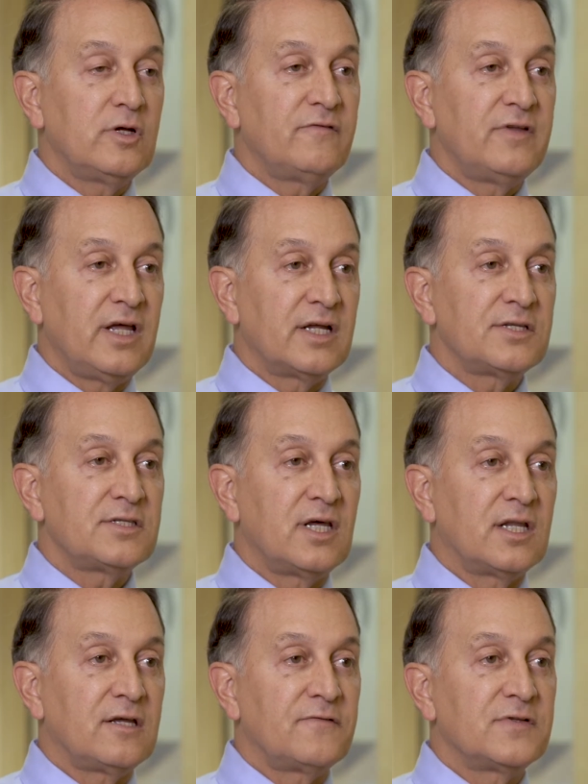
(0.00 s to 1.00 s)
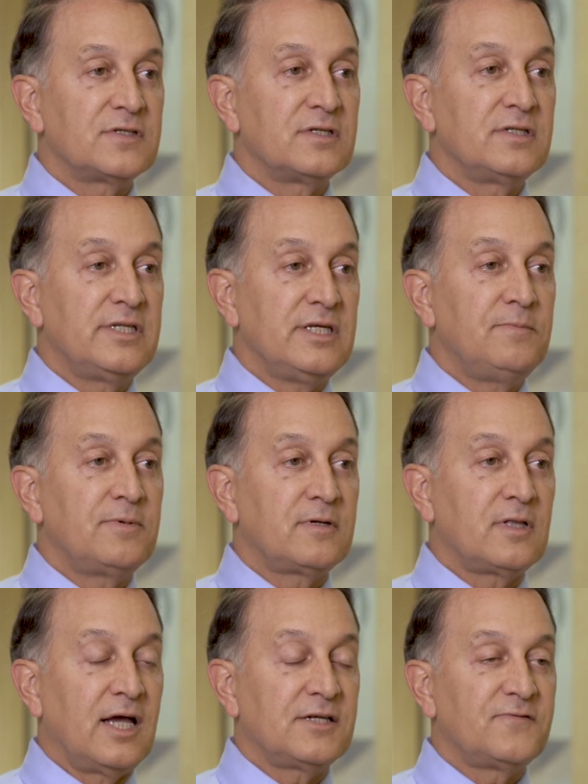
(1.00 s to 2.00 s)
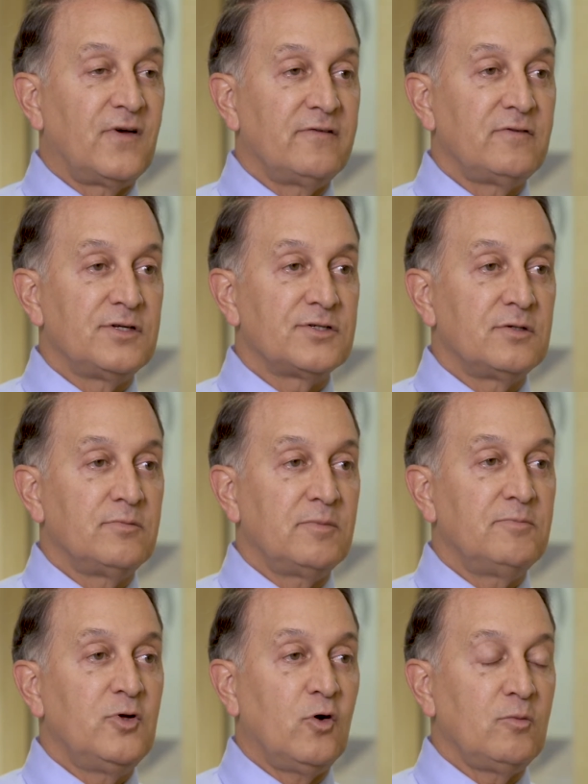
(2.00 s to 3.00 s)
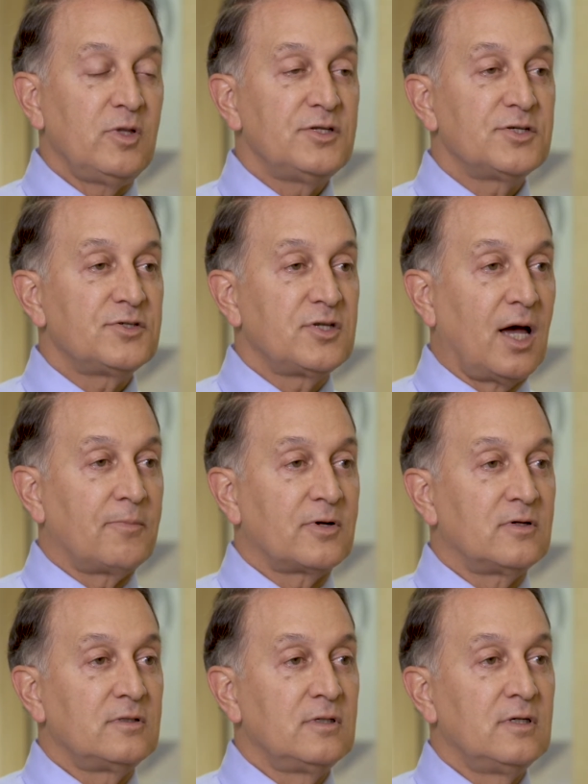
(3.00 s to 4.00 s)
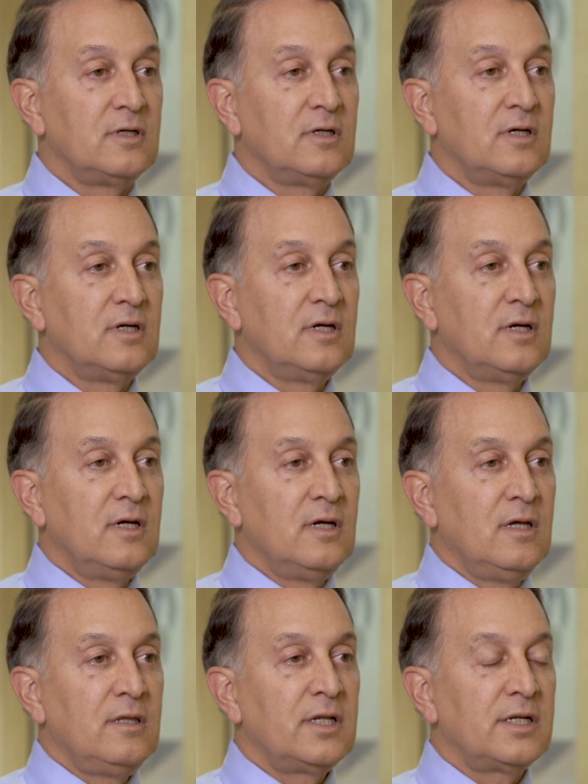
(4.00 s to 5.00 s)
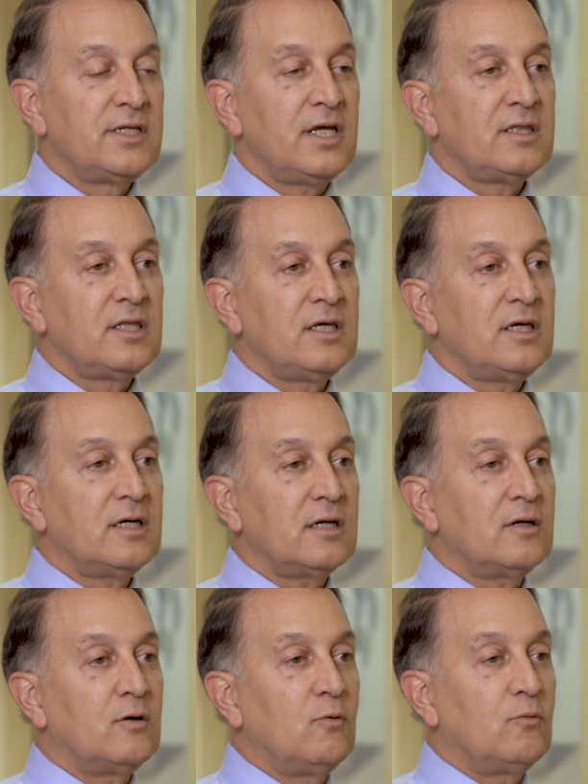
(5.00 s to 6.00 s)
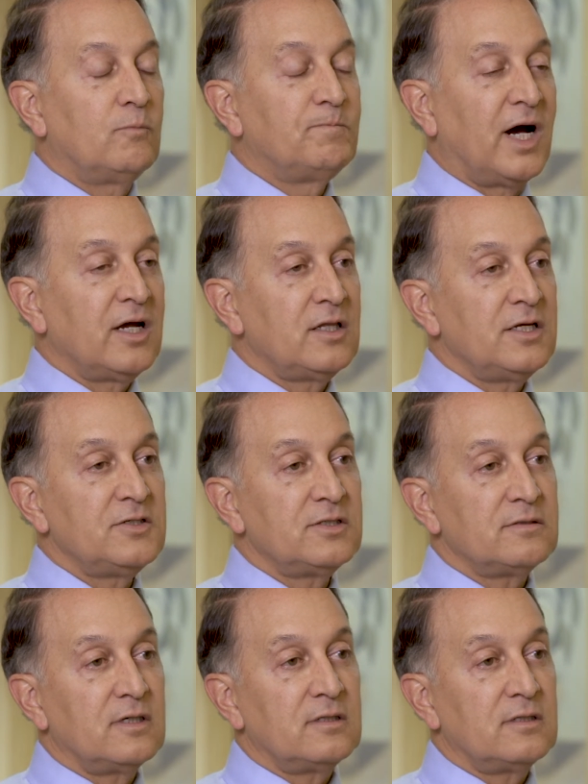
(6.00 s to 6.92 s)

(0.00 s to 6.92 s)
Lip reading: give an anesthetic if it's a deep class 5 lesion, but normally just topical. Then I take the Biolase